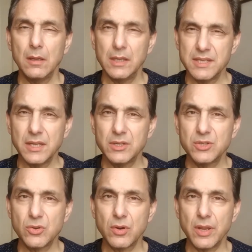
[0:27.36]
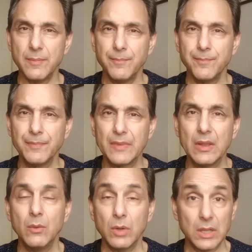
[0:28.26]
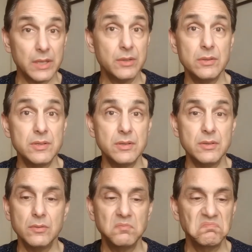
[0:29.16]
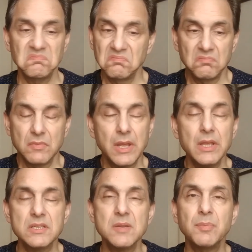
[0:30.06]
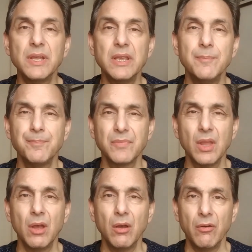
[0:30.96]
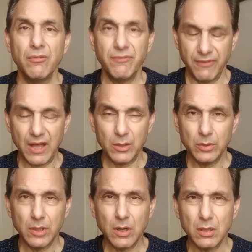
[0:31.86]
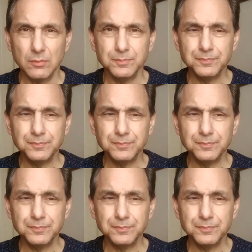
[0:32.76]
I'm going to tell you a story. What I'd like you to do, simply follow along.